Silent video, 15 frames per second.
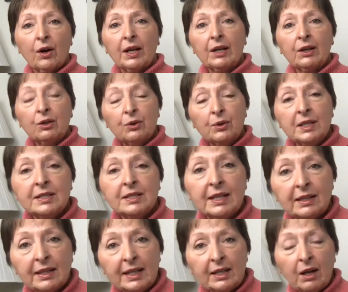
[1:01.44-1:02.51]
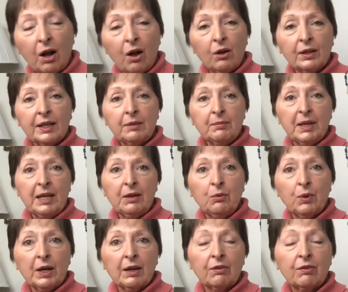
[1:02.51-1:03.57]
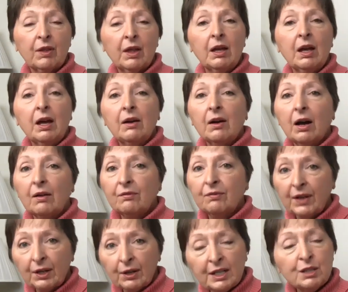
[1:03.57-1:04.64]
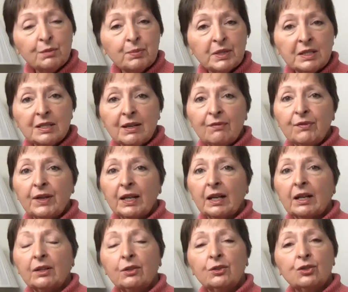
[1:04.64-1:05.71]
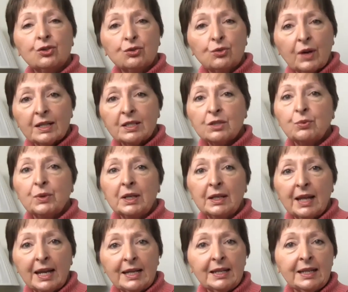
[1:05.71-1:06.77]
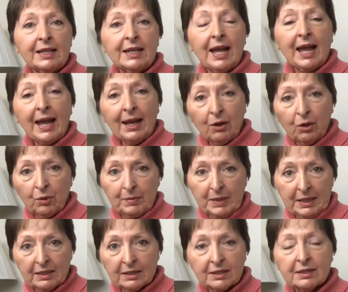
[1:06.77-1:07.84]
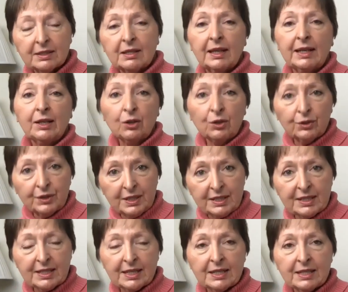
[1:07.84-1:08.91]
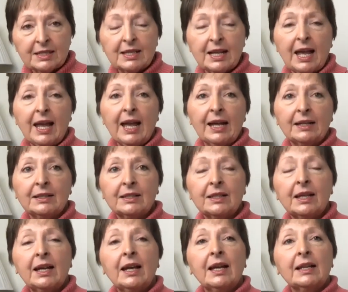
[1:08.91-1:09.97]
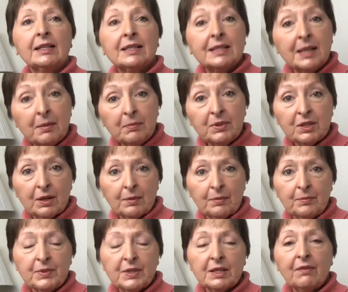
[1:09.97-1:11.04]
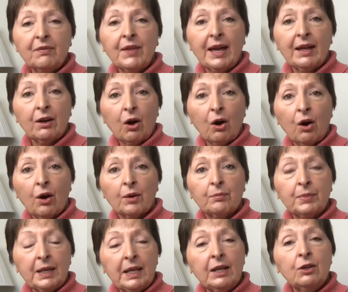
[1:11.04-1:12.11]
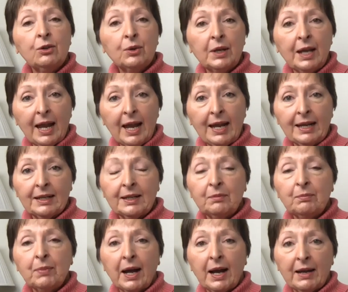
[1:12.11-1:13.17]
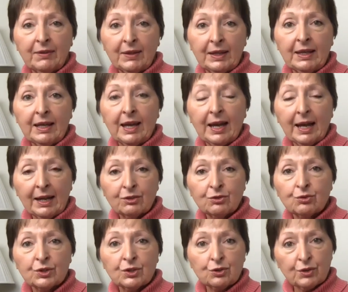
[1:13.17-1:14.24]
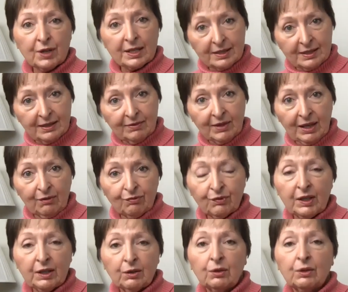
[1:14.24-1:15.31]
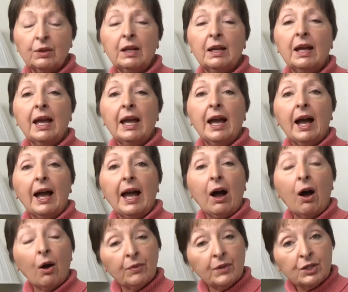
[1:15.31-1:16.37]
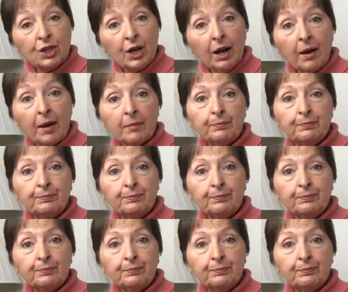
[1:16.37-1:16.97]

increasingly calling me with very specific stress-related ailments, illnesses, and symptoms that are being created by the extra stress that they feel on the job.